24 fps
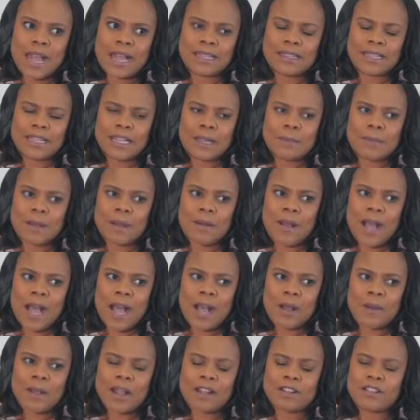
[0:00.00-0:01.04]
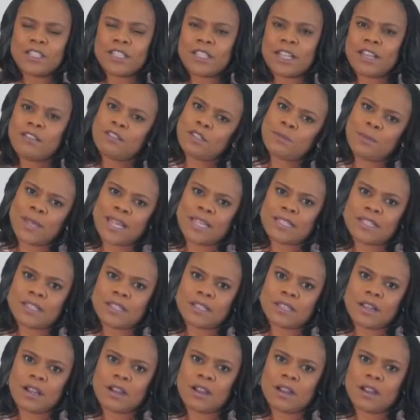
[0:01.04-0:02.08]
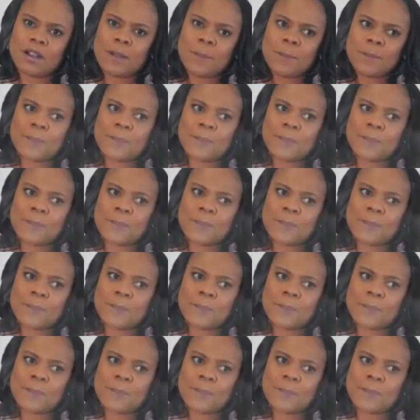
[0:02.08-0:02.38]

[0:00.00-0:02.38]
I think about how our safe spaces are